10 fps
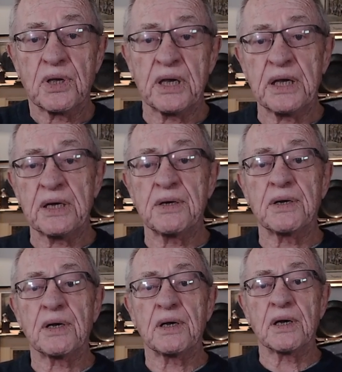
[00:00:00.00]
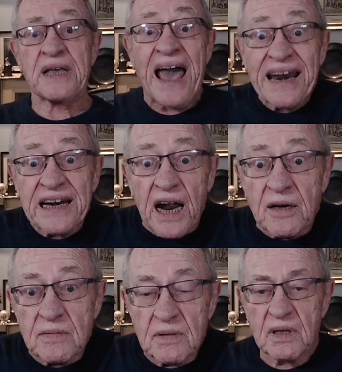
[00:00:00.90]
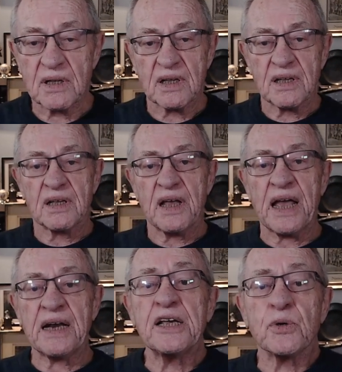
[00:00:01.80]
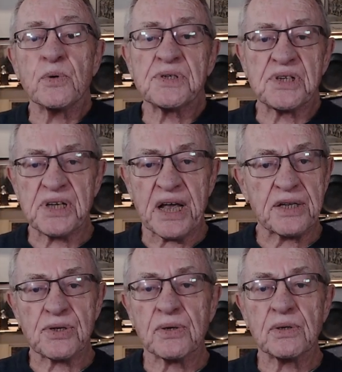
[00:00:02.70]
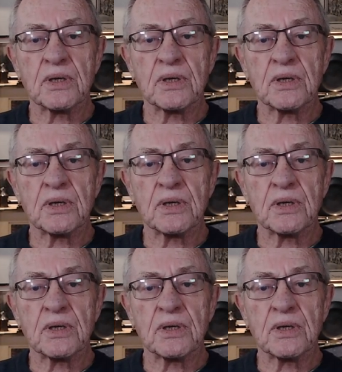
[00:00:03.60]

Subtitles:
in Canada? And here was his answer.